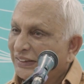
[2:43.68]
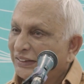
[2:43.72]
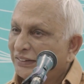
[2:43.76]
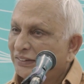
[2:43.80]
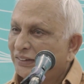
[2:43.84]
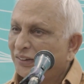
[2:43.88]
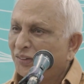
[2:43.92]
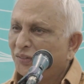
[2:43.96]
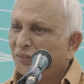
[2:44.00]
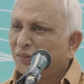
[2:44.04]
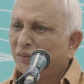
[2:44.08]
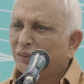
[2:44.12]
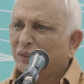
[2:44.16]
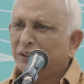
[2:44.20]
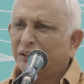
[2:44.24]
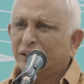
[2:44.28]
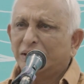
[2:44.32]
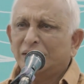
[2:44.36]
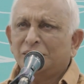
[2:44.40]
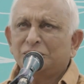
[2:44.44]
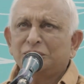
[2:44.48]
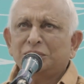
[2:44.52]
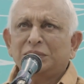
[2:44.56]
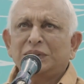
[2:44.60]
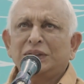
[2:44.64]
You say, what
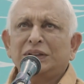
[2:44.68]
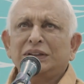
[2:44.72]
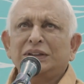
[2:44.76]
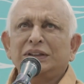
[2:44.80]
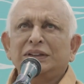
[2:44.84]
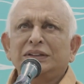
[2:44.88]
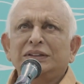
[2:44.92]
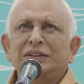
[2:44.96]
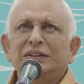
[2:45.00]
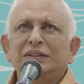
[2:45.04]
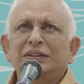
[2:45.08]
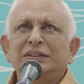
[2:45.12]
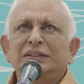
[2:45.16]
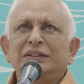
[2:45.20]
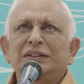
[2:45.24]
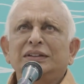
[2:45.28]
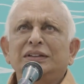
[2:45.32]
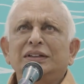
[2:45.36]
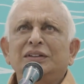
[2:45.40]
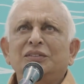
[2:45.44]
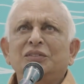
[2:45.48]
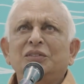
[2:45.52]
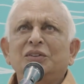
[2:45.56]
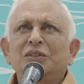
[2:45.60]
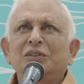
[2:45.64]
happened? There is
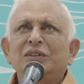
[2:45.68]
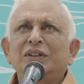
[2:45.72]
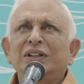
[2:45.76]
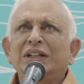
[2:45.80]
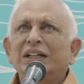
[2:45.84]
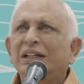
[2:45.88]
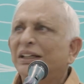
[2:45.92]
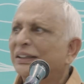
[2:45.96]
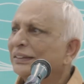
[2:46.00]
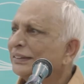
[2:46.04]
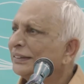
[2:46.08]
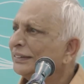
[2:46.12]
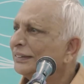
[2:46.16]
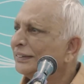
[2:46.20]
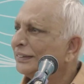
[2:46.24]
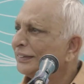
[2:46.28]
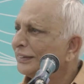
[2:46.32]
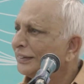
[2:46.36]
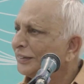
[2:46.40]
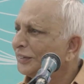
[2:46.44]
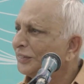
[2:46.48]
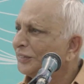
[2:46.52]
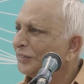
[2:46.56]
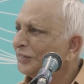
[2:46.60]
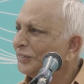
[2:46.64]
no
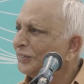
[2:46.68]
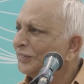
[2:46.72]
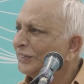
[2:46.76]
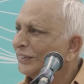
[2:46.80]
reaction.